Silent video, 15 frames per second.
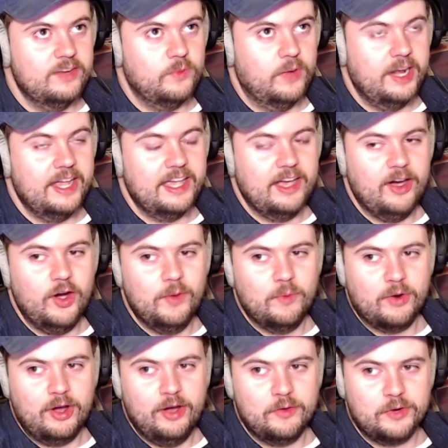when I got home were
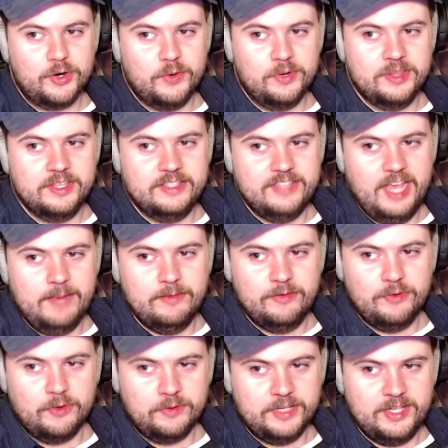all recorded the day
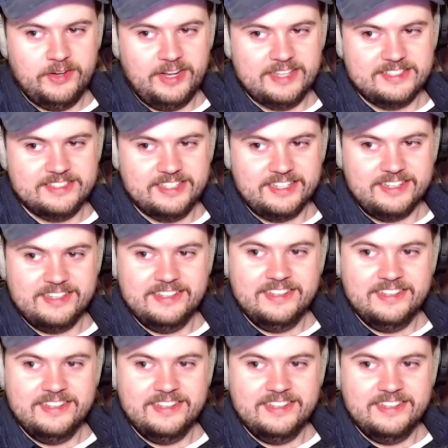before Ringo got sick,